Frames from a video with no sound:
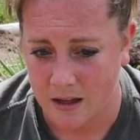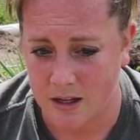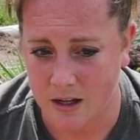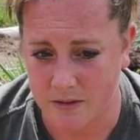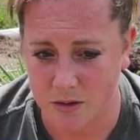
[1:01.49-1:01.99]

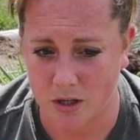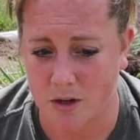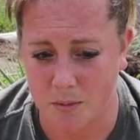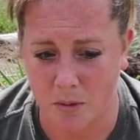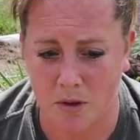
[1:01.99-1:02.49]
you have to
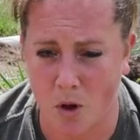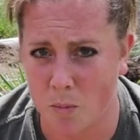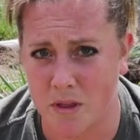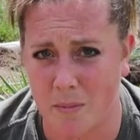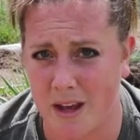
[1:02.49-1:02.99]
tear up
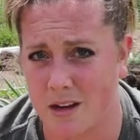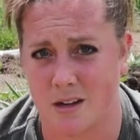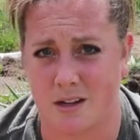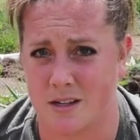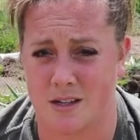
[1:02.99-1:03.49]
open the bag,
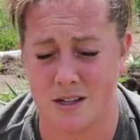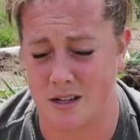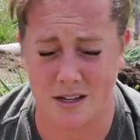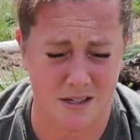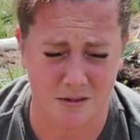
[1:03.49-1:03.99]
and
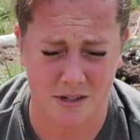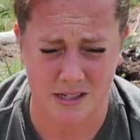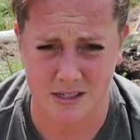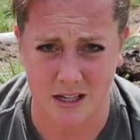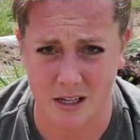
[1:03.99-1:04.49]
it isn't
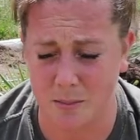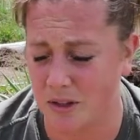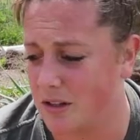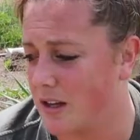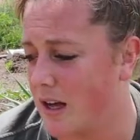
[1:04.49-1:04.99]

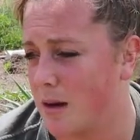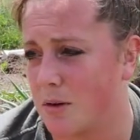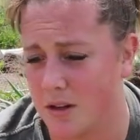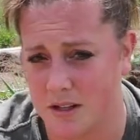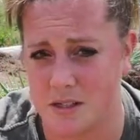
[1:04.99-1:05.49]
resealable,
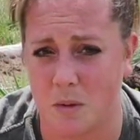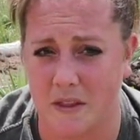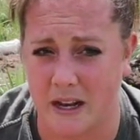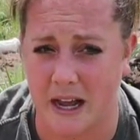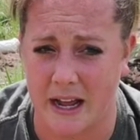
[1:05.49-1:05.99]
or at least the
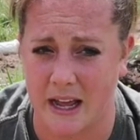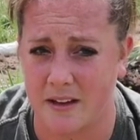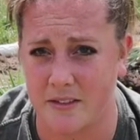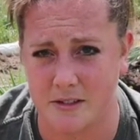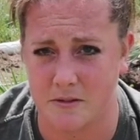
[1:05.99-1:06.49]
one that I
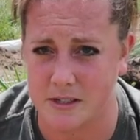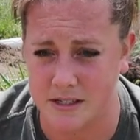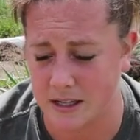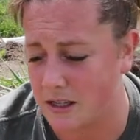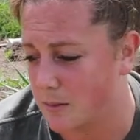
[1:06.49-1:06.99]
have isn't
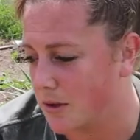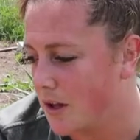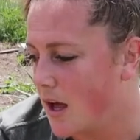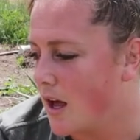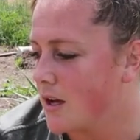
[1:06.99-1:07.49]
resealable.
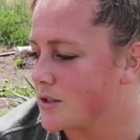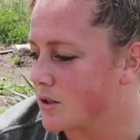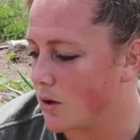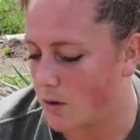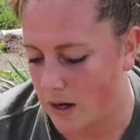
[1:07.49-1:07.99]

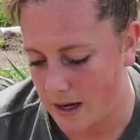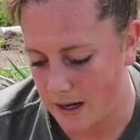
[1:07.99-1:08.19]
So